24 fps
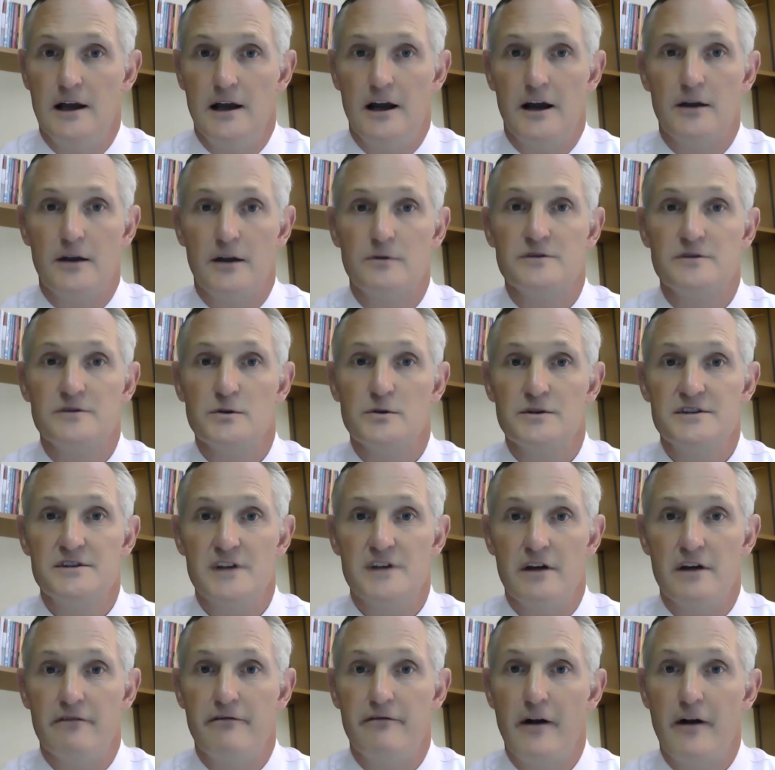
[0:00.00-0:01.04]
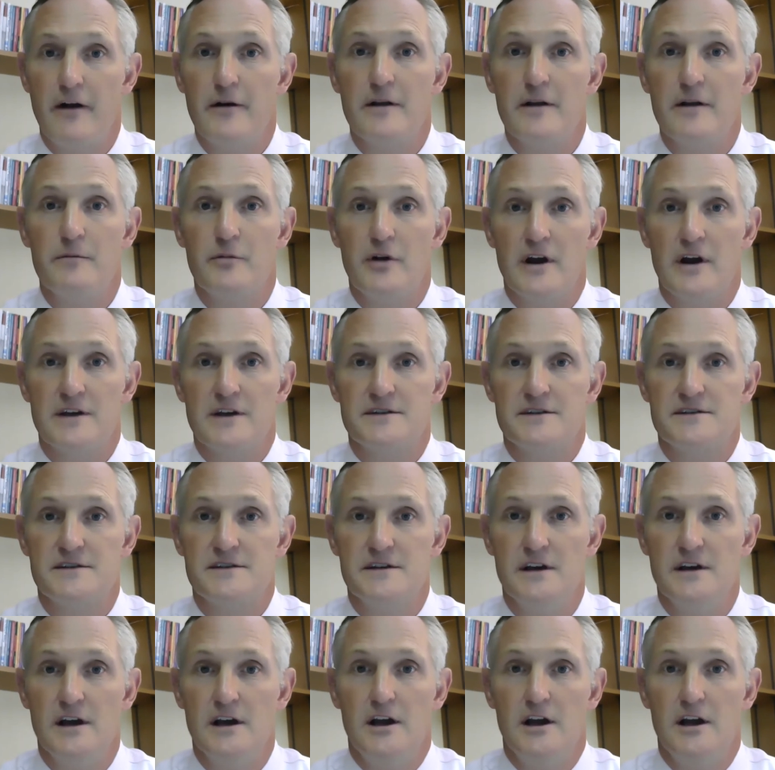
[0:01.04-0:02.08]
and I was also very impressed